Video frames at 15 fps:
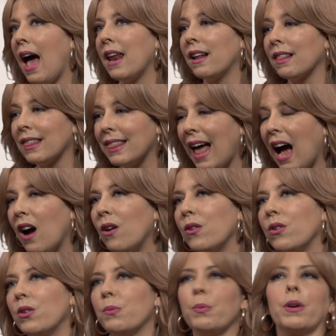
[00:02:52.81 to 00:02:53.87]
and allow
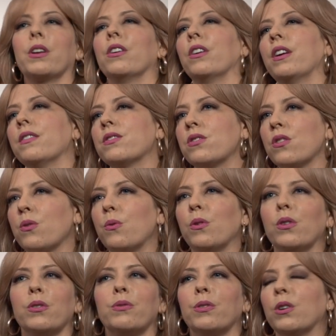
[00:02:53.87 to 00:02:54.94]
you to bring your gifts to the
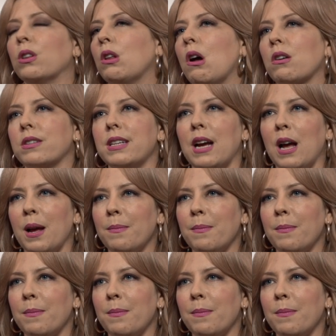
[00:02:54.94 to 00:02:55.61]
world for a long time